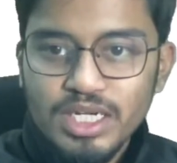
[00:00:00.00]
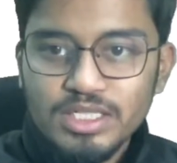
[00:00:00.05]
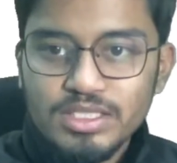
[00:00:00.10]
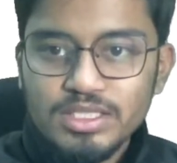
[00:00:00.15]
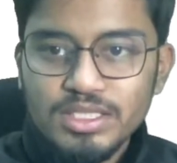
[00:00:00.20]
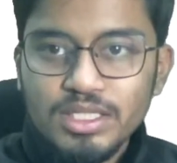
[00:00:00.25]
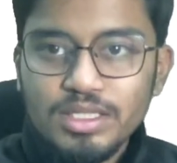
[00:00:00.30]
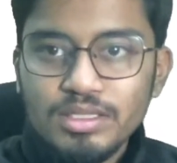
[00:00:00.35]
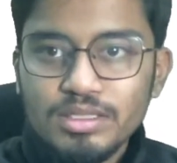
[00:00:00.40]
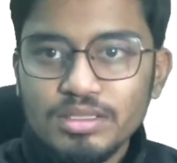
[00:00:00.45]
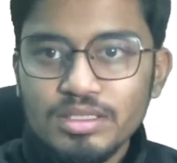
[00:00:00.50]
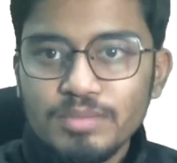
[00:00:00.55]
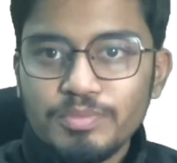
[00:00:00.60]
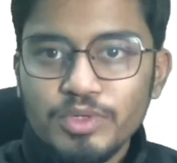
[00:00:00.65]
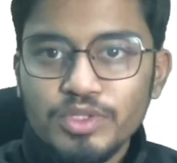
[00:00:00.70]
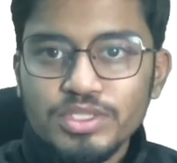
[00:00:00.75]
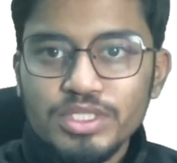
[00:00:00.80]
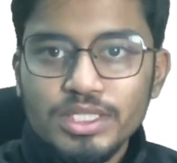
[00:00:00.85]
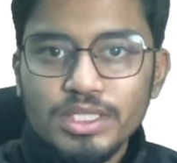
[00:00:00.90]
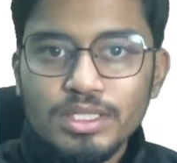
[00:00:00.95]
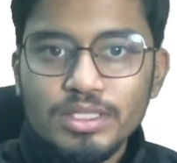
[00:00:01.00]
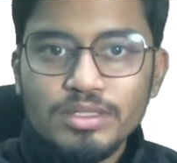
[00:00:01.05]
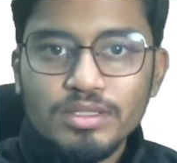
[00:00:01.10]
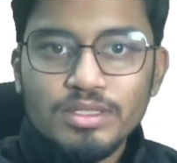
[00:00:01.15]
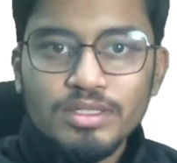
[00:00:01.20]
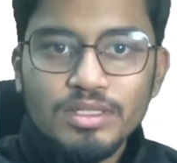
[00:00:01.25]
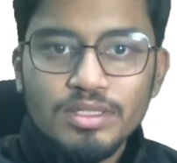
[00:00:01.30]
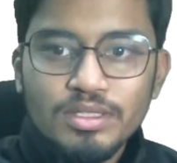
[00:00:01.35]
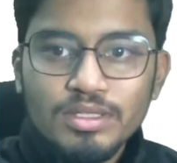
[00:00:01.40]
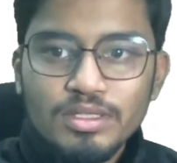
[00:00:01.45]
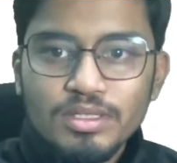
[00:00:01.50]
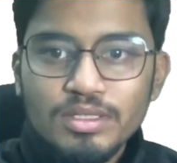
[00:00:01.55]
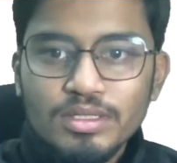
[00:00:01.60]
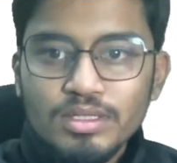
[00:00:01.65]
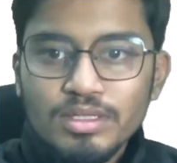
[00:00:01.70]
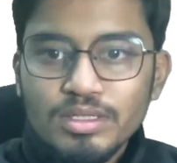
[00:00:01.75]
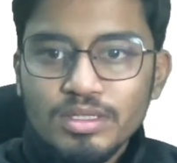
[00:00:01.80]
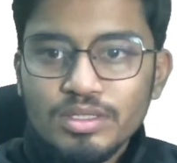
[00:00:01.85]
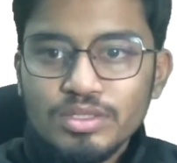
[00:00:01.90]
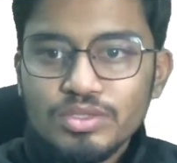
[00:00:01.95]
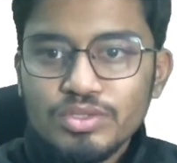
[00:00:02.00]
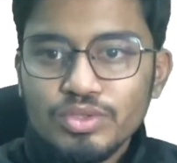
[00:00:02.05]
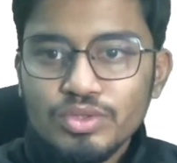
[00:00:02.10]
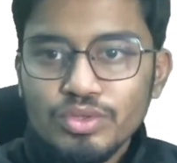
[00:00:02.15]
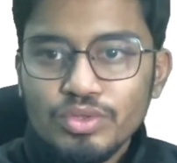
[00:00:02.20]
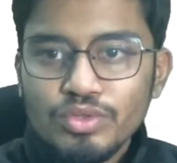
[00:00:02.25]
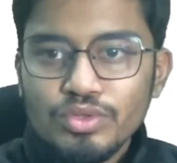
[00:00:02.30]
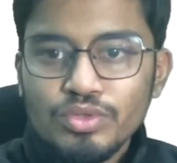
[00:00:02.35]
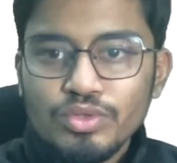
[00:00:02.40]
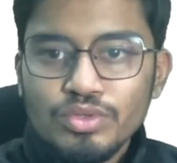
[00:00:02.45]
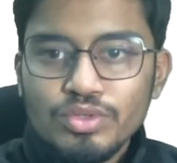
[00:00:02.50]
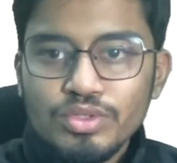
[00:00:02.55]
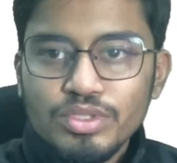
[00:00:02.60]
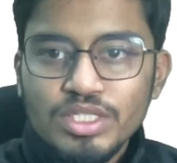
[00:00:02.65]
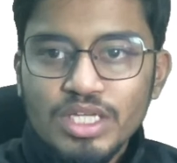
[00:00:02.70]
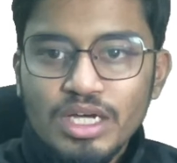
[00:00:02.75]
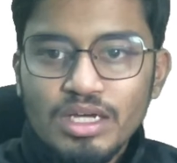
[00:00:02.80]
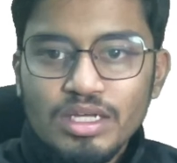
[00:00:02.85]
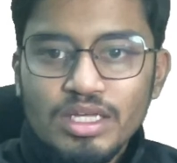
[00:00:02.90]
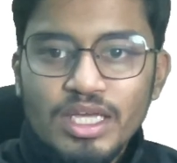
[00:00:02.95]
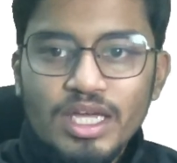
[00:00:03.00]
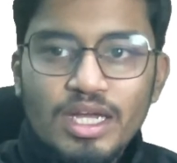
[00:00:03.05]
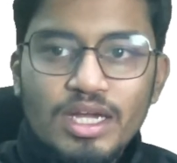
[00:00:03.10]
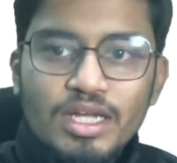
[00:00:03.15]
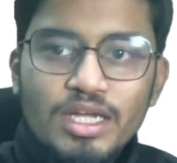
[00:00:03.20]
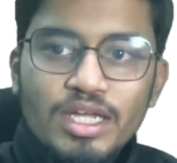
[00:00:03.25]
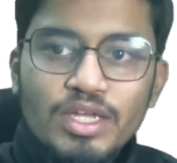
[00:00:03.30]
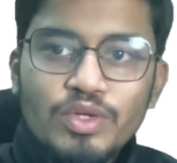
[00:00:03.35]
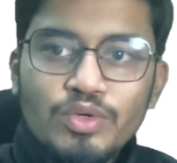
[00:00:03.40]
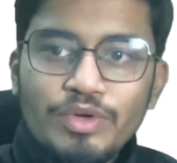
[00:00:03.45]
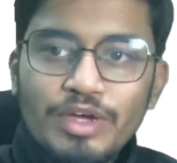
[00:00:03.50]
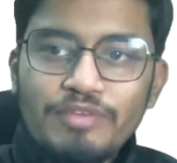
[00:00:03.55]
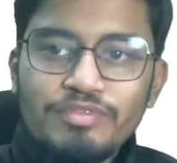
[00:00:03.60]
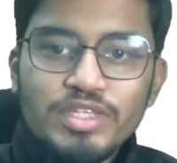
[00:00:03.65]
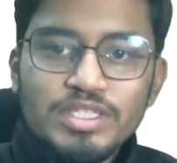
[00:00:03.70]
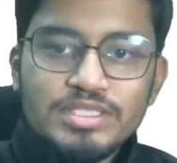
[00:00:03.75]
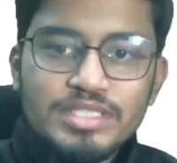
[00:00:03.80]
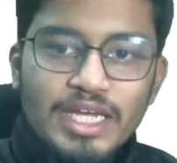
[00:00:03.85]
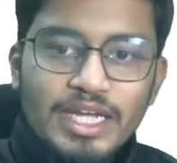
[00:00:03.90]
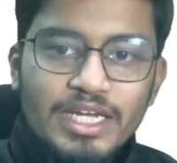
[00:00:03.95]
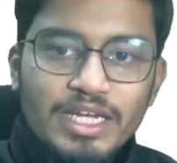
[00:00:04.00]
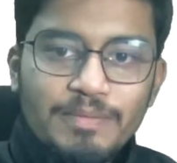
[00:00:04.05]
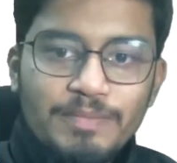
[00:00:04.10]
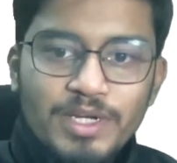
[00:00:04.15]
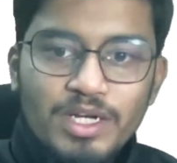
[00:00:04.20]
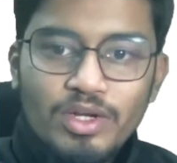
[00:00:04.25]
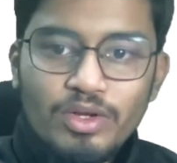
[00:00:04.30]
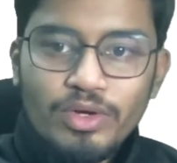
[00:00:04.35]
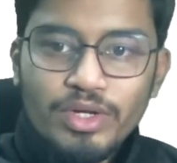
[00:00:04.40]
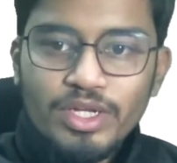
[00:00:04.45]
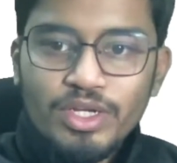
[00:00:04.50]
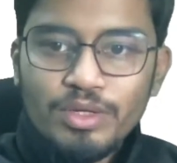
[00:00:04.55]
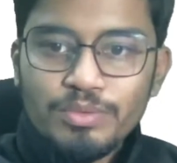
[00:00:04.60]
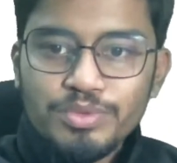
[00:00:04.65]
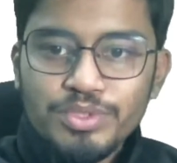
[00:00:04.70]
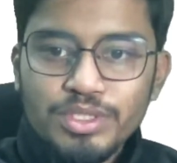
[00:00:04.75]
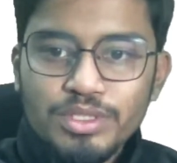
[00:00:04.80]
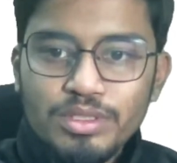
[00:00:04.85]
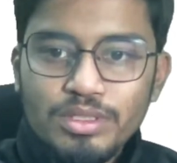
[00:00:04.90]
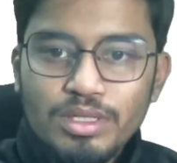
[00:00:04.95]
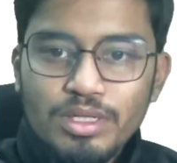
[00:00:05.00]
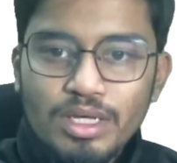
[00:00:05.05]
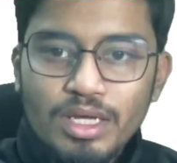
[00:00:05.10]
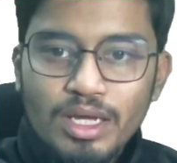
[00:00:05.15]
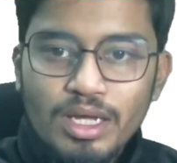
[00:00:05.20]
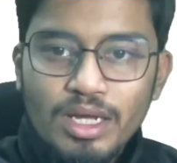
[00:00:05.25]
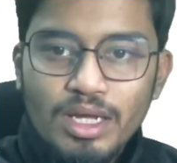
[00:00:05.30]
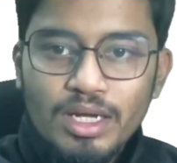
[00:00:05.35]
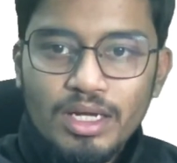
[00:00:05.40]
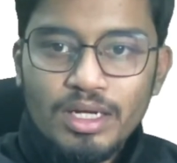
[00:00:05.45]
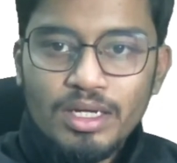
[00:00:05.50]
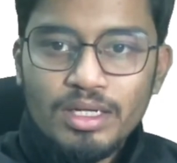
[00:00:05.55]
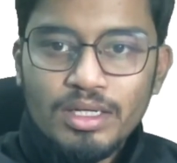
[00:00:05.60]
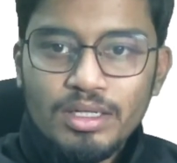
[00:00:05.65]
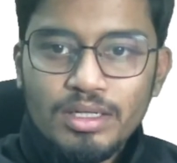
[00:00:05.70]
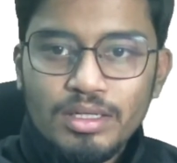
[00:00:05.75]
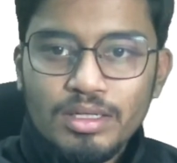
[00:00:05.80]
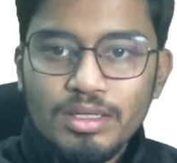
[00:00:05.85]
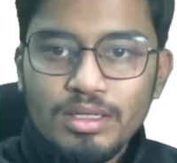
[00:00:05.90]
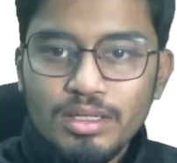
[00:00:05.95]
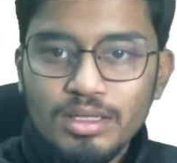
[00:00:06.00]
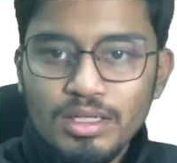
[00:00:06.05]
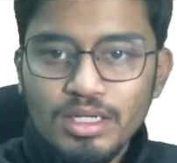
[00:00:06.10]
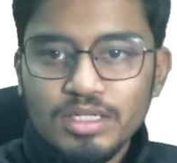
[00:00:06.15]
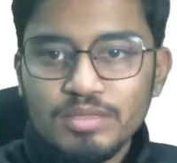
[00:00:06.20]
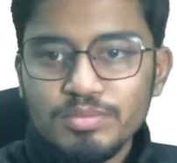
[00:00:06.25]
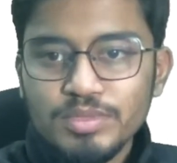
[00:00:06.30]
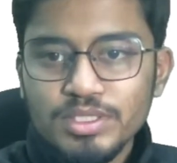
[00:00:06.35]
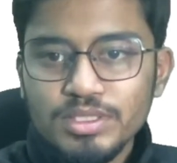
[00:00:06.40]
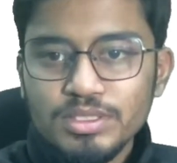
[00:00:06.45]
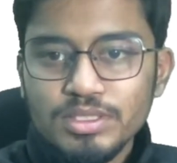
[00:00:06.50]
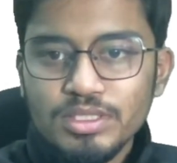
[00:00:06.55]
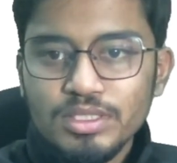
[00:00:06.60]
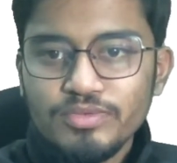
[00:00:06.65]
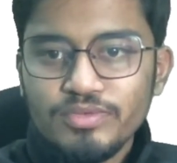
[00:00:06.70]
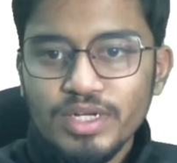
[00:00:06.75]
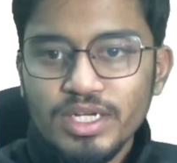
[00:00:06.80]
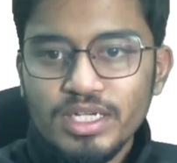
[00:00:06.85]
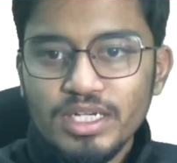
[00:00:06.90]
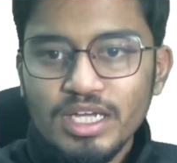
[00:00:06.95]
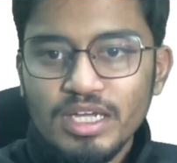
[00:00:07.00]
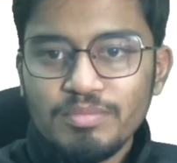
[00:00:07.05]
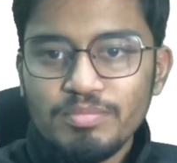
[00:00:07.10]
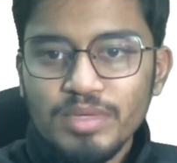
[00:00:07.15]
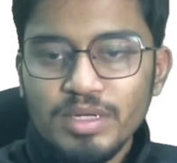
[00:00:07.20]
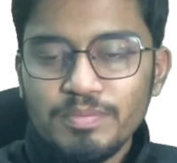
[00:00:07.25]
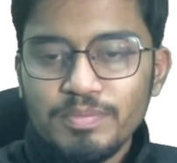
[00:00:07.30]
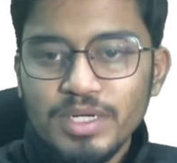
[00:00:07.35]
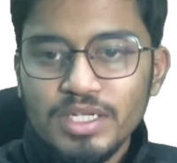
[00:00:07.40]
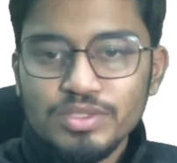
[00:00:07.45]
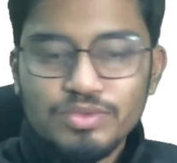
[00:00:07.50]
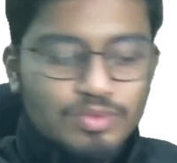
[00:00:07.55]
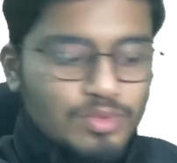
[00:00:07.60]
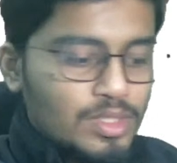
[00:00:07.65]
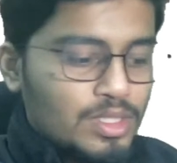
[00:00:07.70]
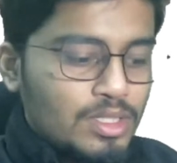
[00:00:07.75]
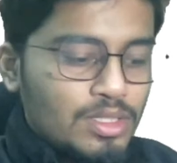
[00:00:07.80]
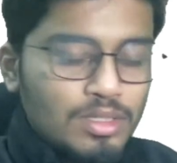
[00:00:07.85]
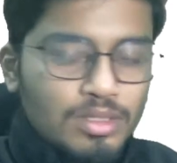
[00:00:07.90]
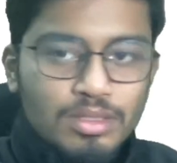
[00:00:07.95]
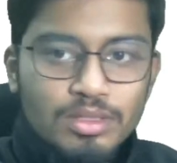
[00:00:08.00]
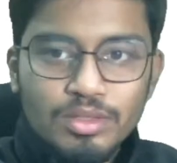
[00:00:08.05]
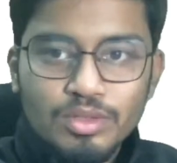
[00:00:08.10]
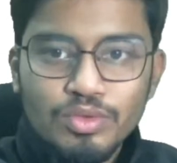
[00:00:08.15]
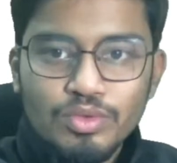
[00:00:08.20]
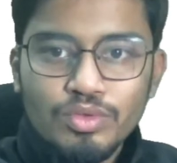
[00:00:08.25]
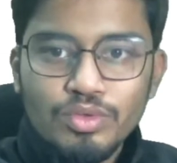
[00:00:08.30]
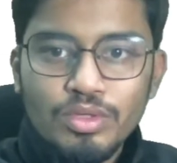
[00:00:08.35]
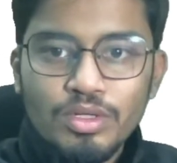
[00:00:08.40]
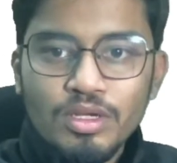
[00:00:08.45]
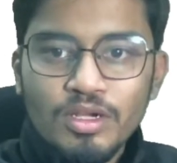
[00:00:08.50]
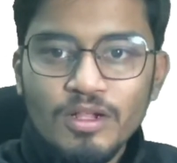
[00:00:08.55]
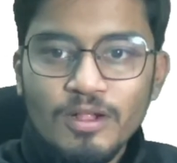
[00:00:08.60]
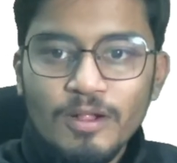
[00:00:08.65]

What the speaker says: Let's see the project. So yeah, here again you have this sign up and login option. And let me see if I type my password. Cool.